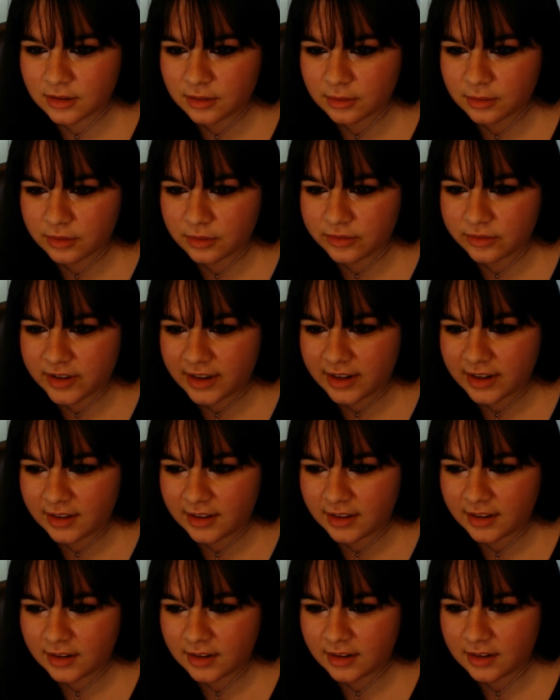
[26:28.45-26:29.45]
we'll find
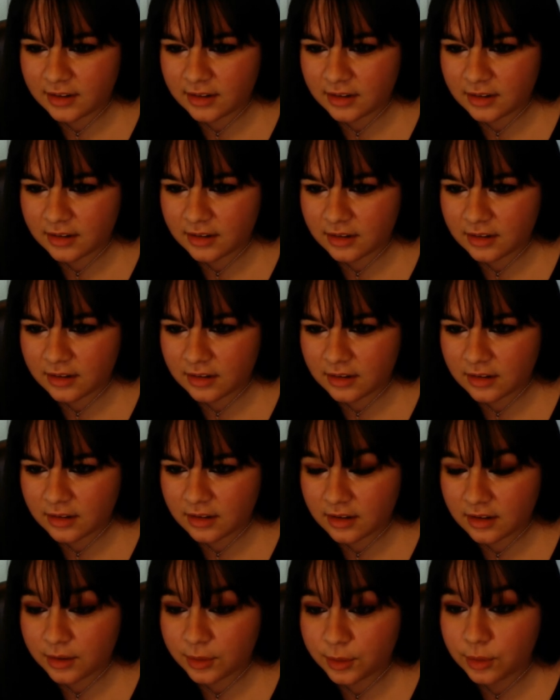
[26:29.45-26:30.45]
it.
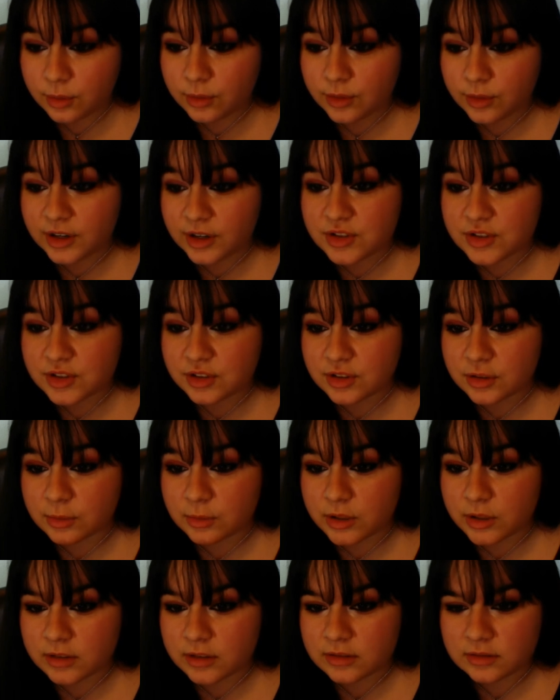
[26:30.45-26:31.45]
Ooh, here's a good
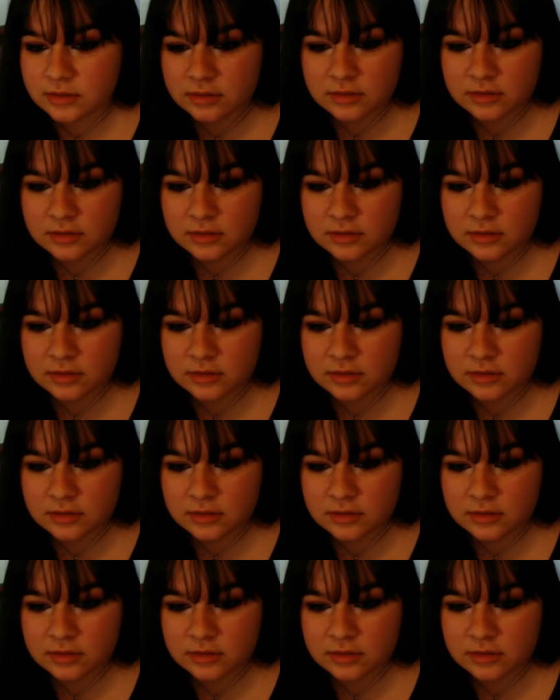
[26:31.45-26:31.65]
one.